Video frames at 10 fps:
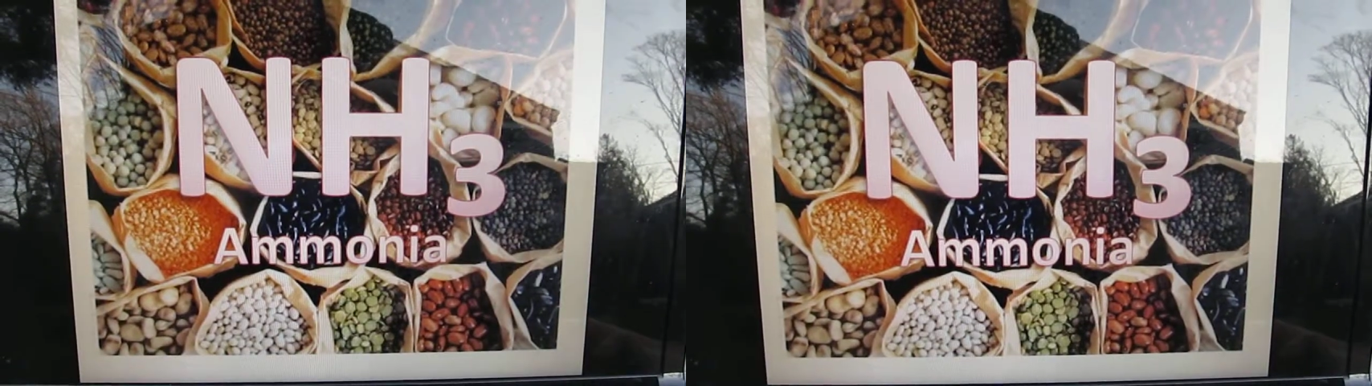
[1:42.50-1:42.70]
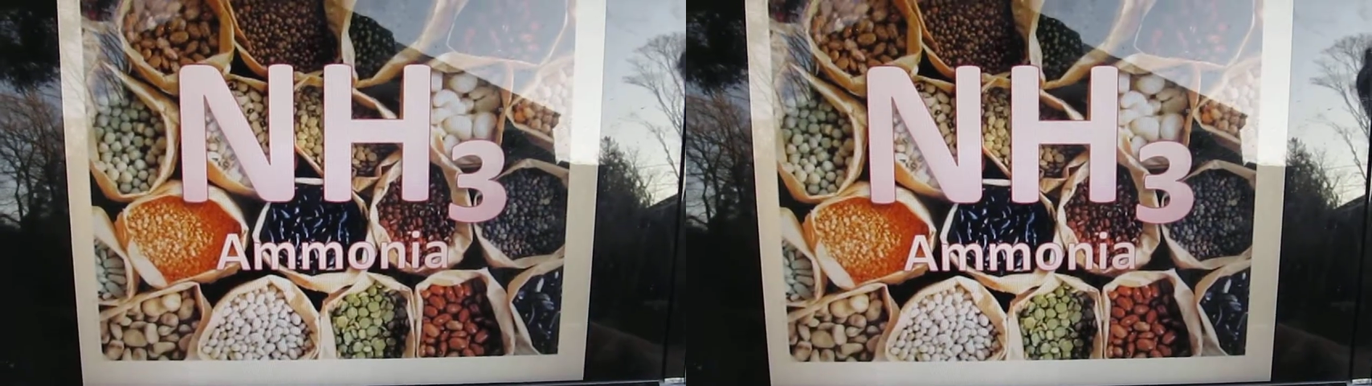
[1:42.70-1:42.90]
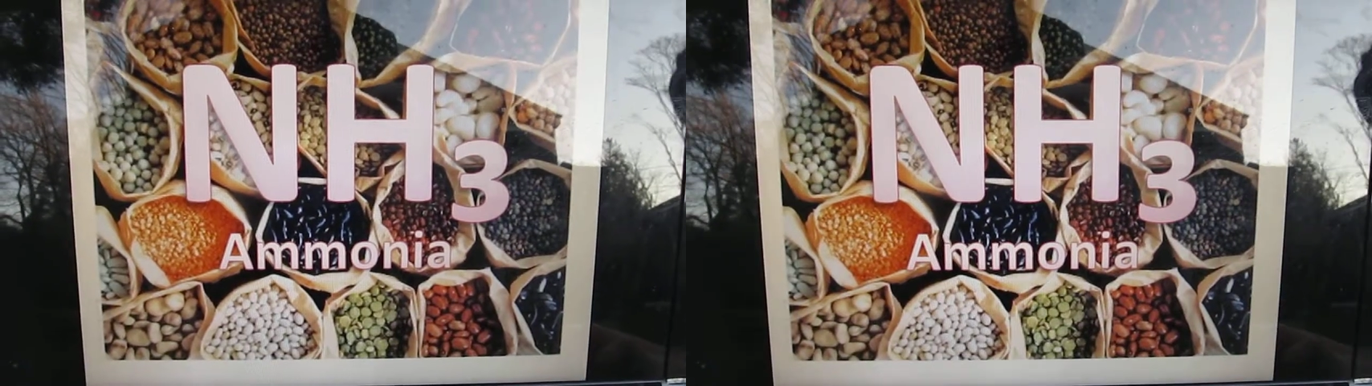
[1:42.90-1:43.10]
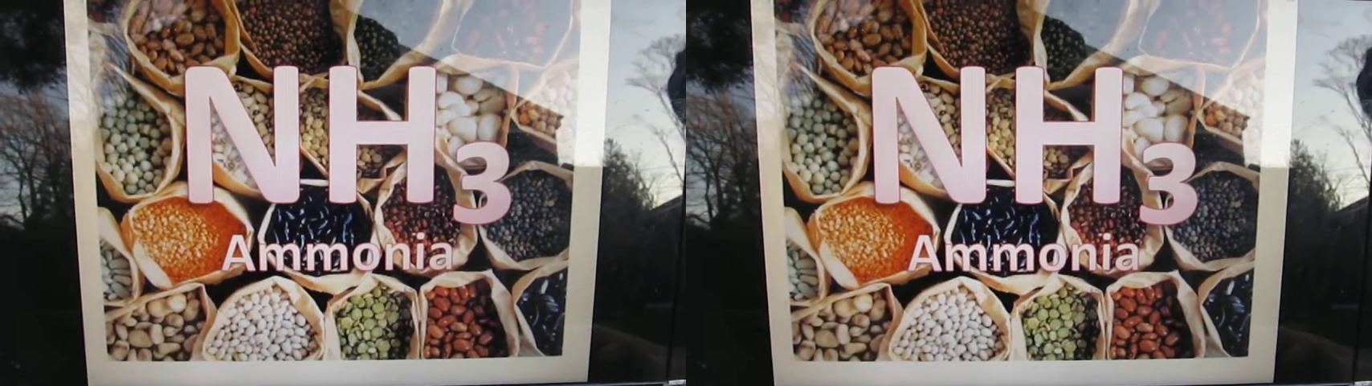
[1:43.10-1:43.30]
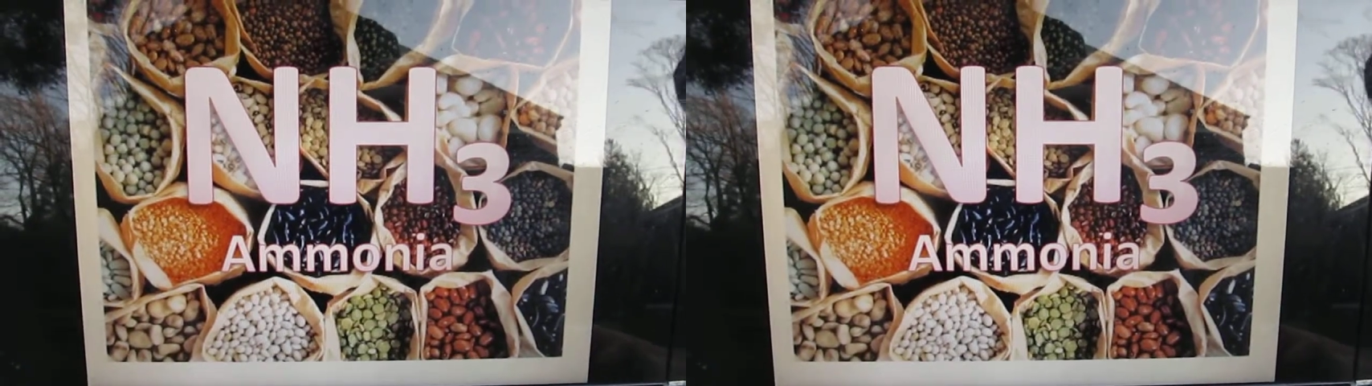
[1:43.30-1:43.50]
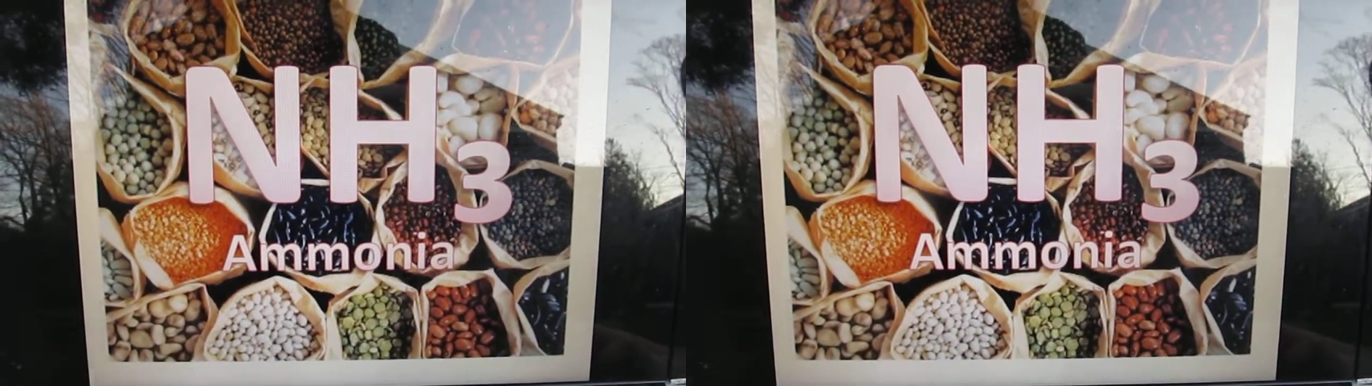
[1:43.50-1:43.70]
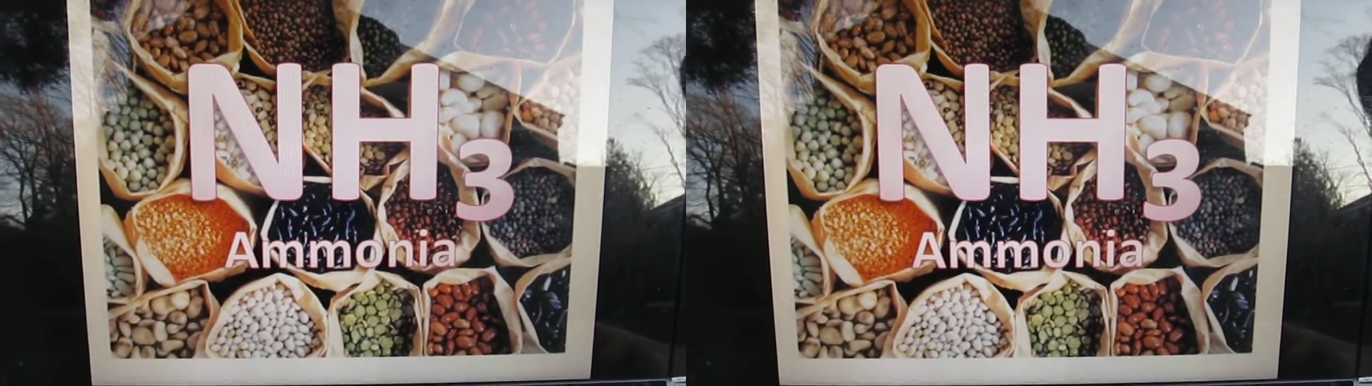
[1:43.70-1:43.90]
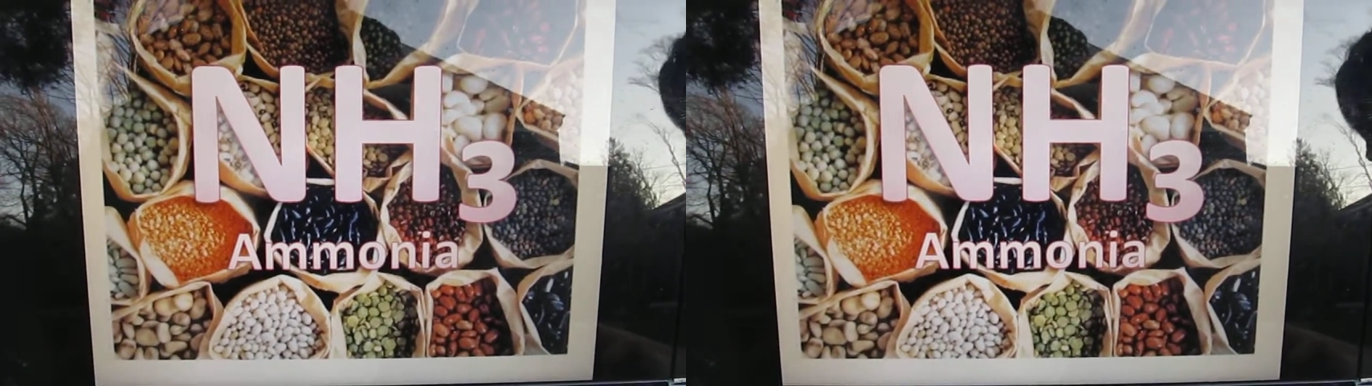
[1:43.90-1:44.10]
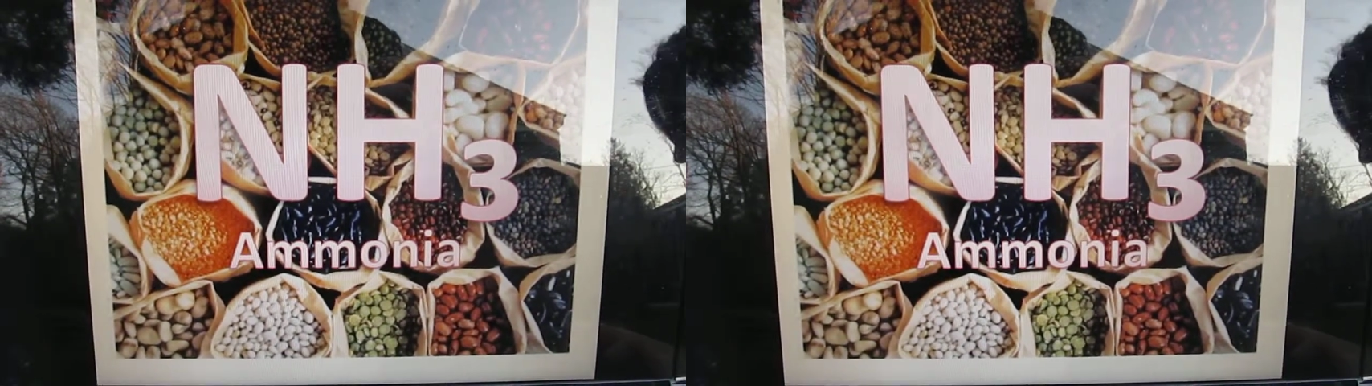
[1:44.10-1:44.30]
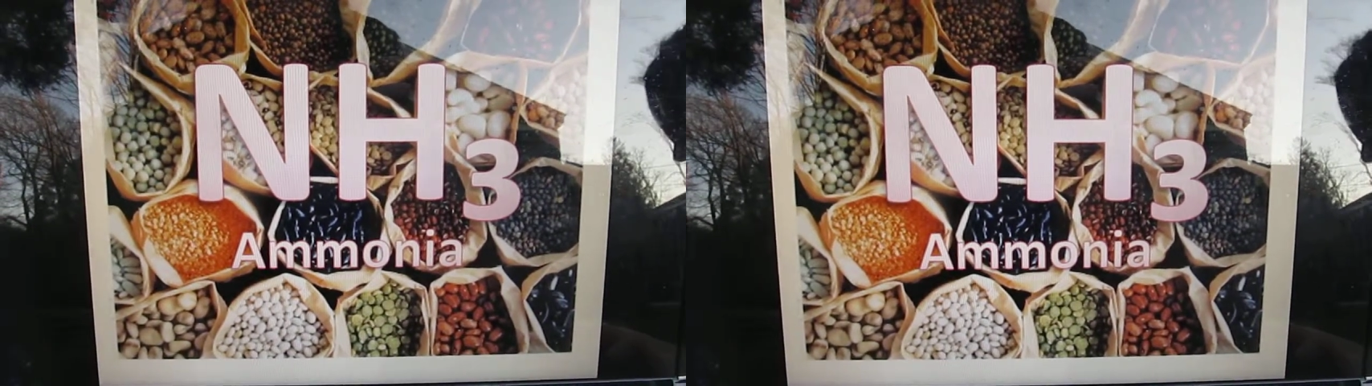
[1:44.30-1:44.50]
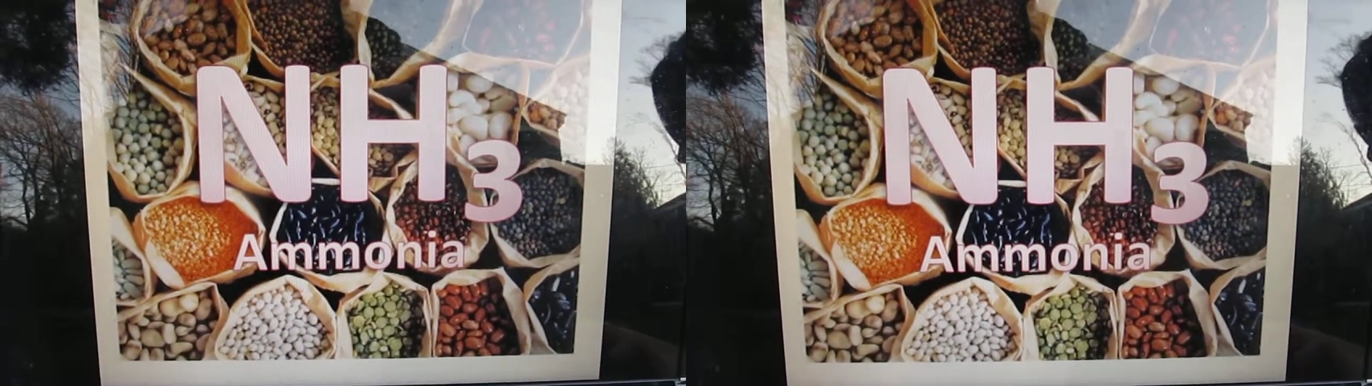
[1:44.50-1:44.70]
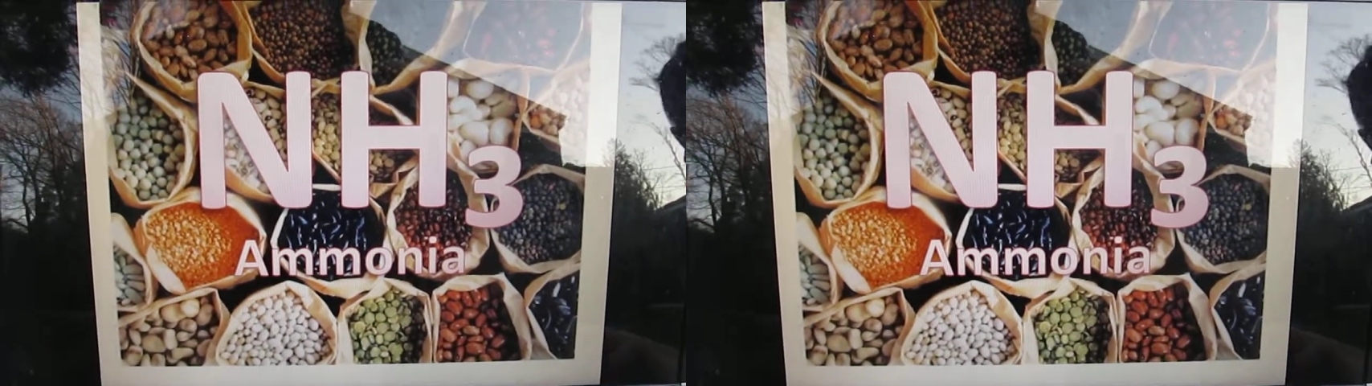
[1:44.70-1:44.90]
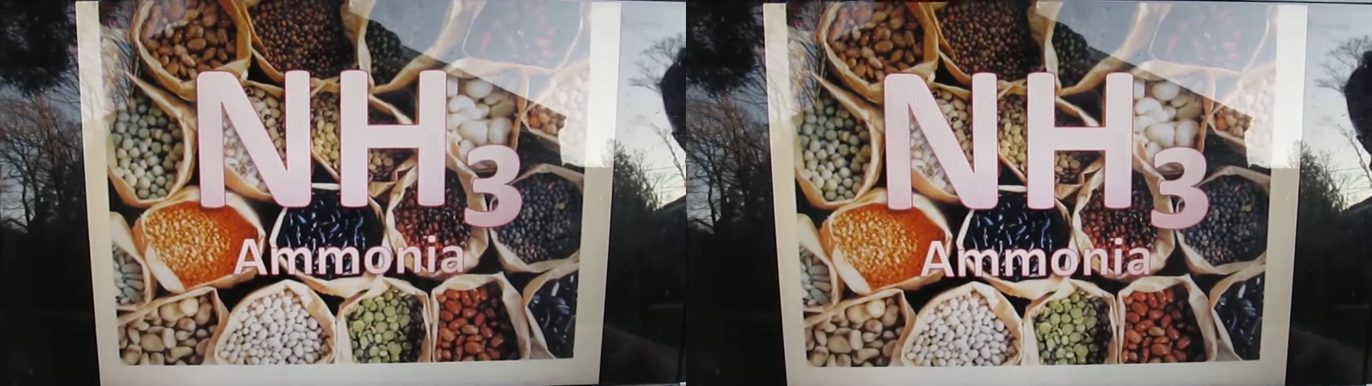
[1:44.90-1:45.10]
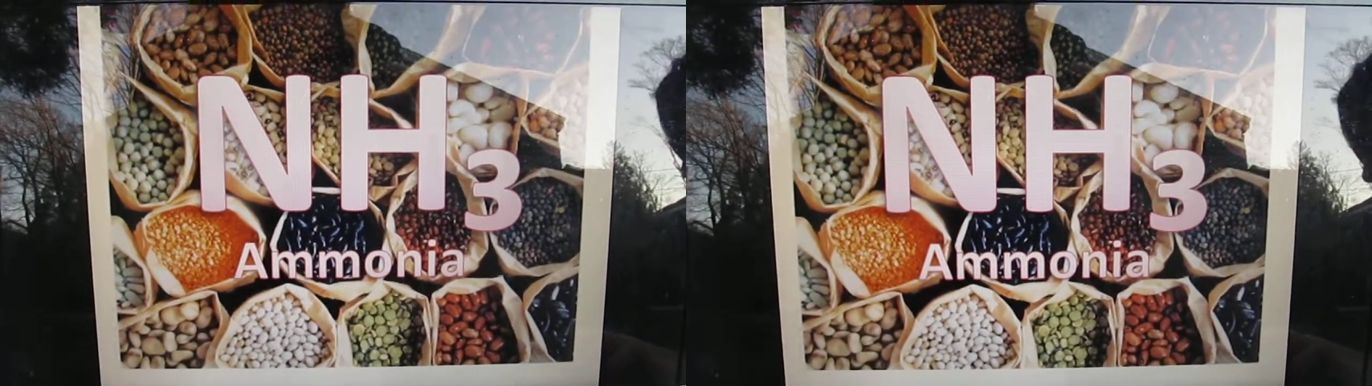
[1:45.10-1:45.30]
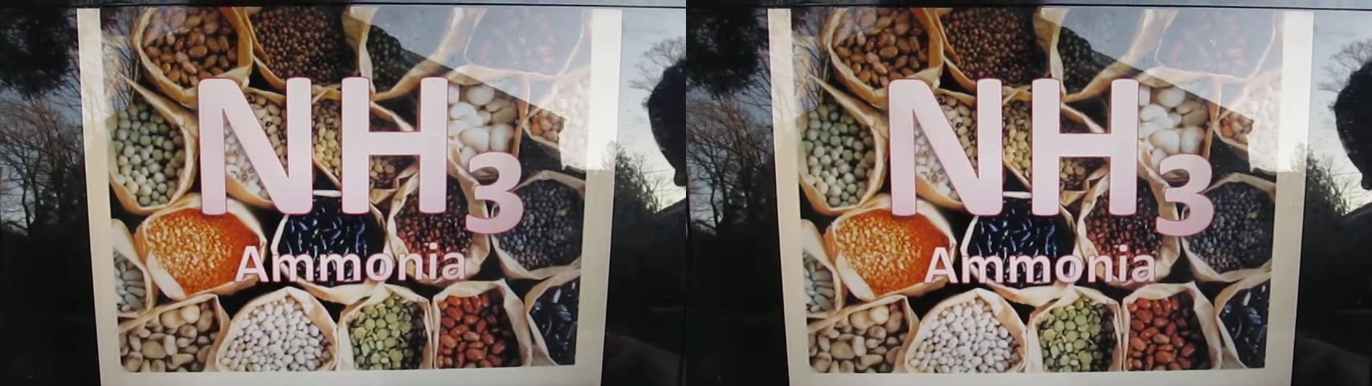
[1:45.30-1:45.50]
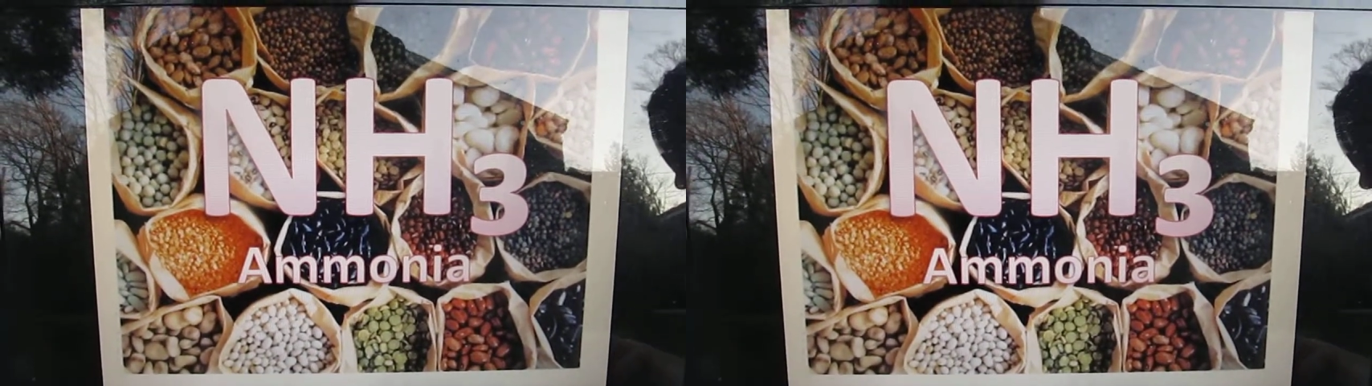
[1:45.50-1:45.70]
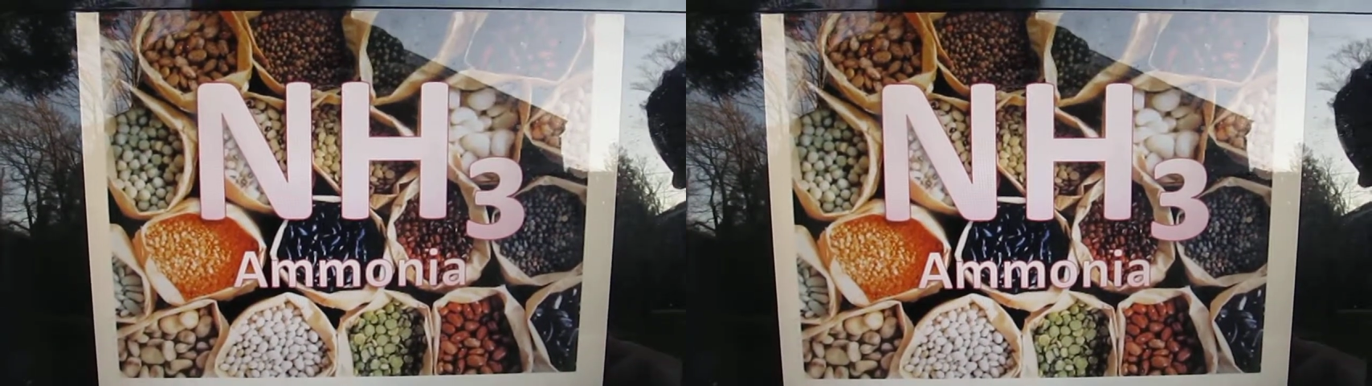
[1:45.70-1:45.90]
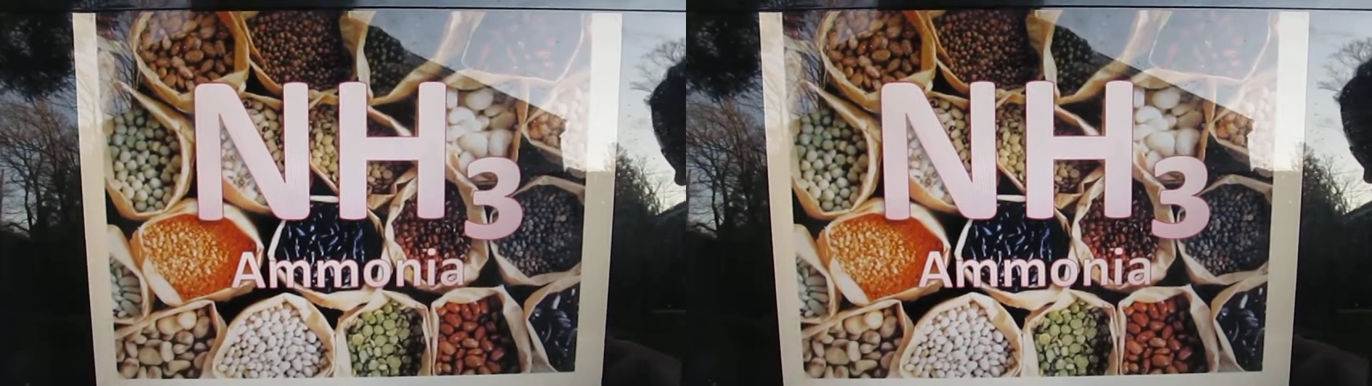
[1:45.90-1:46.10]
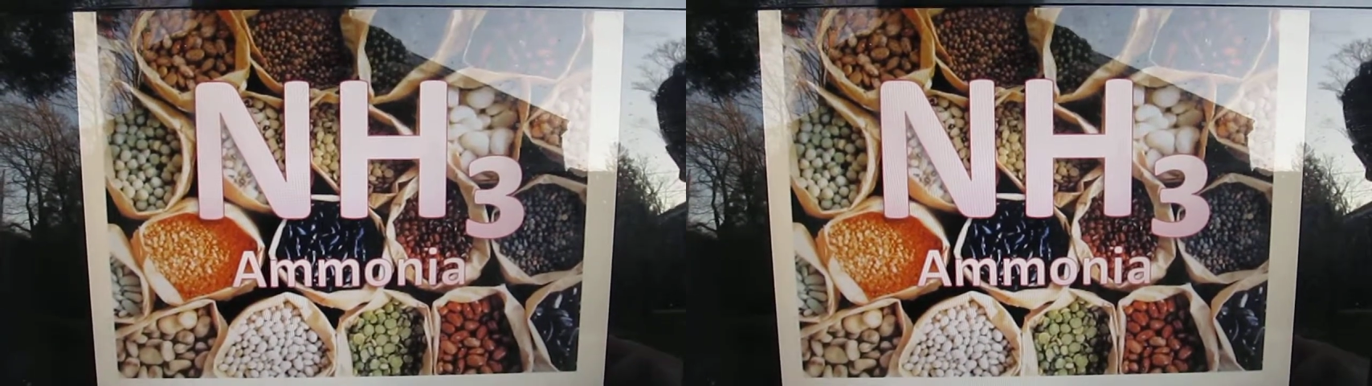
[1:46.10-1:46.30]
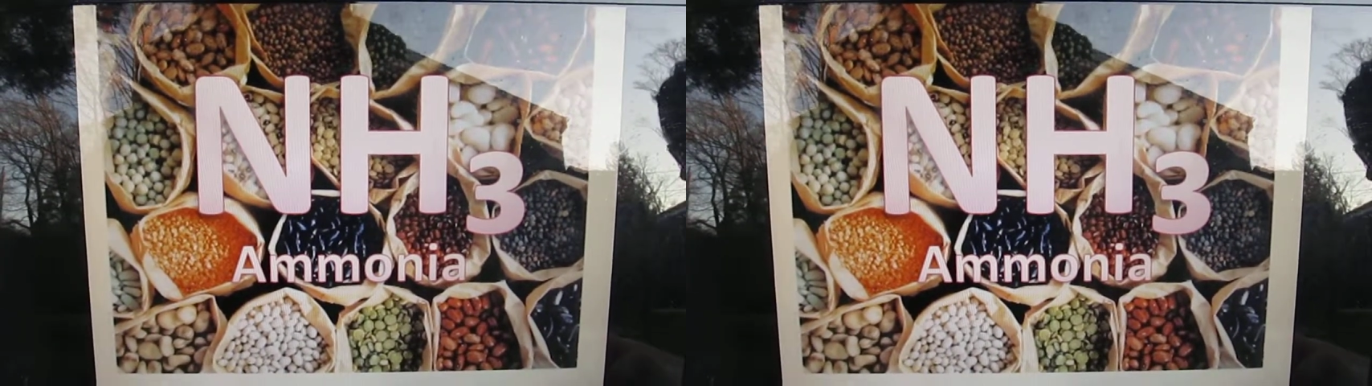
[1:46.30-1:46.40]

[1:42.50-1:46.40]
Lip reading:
Nobody's mouth can be seen.